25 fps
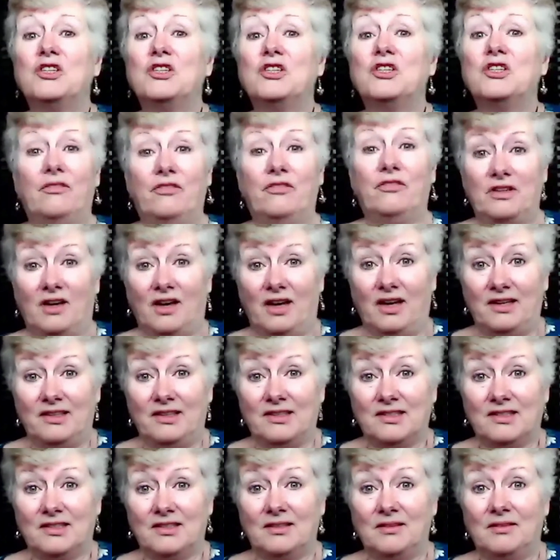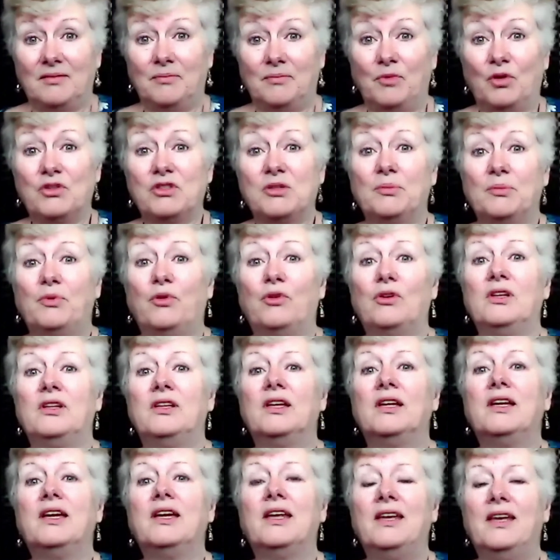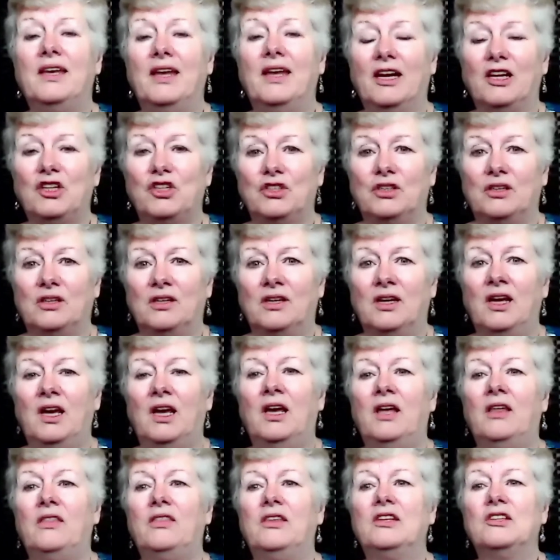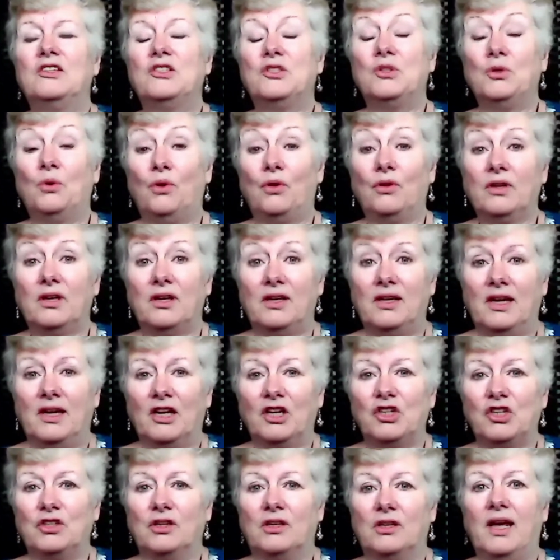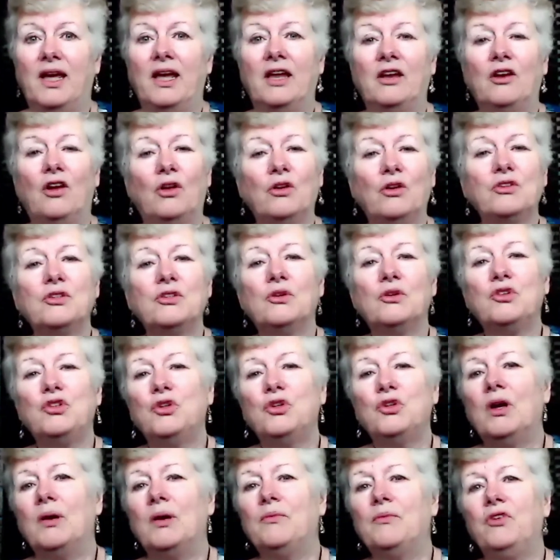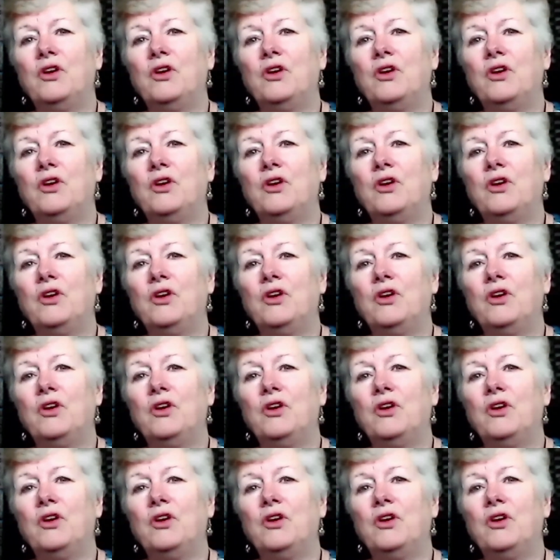never dies. Most importantly, the connection, the soul connection. And also, too, I'm